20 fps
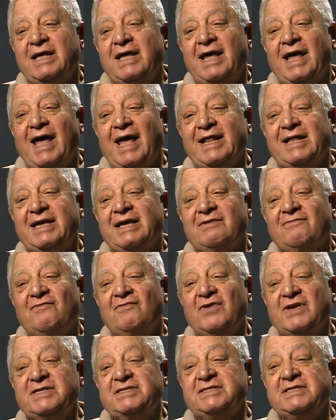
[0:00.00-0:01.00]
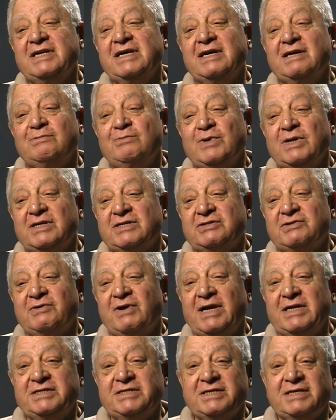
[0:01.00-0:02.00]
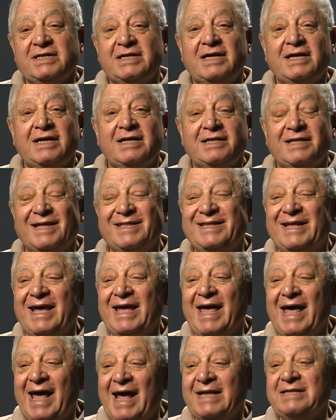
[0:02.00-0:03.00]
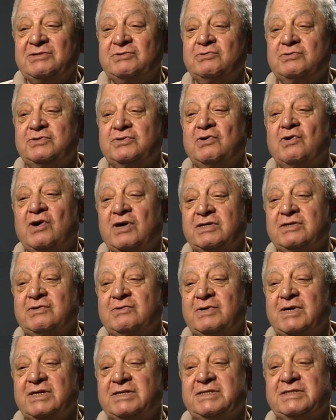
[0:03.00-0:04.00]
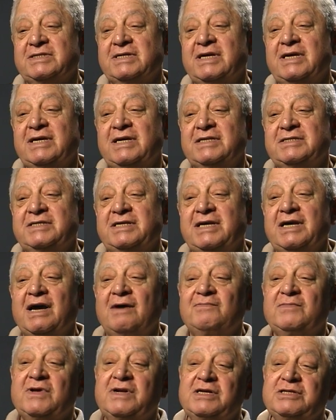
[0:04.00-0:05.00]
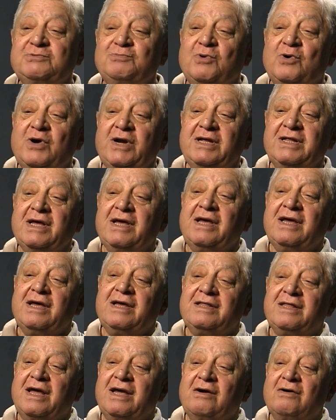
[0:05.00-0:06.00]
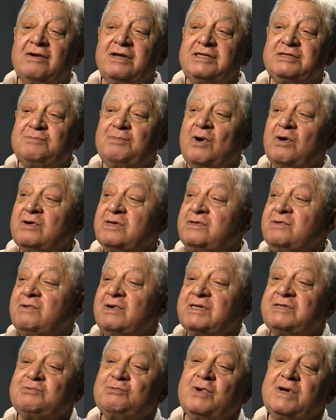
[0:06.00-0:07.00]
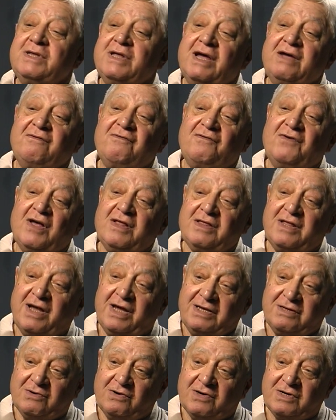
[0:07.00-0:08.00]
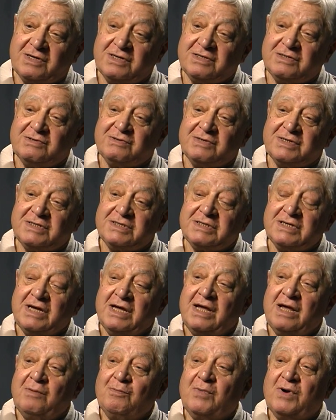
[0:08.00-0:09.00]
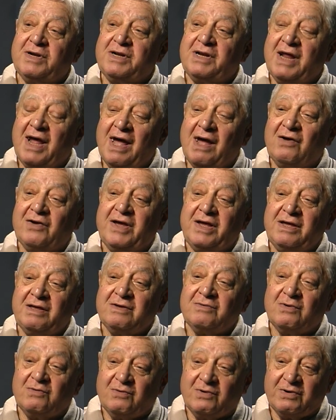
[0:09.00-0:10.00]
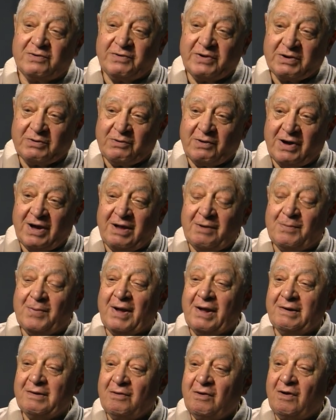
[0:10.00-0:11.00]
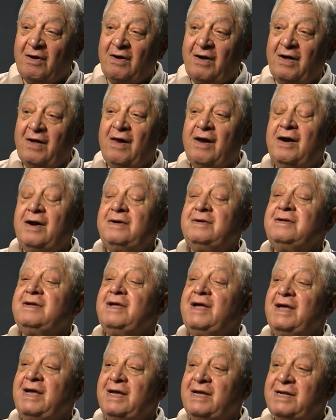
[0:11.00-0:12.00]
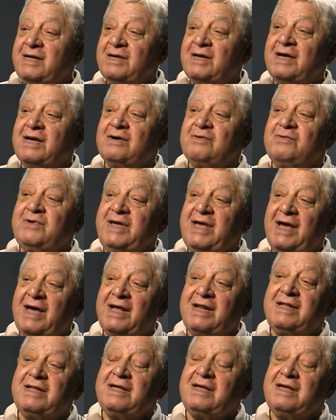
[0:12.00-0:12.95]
and convincing administration that they had to talk to us. You see, up to this point, they only spoke to us when they felt like talking to us. But now they were required by law, and we had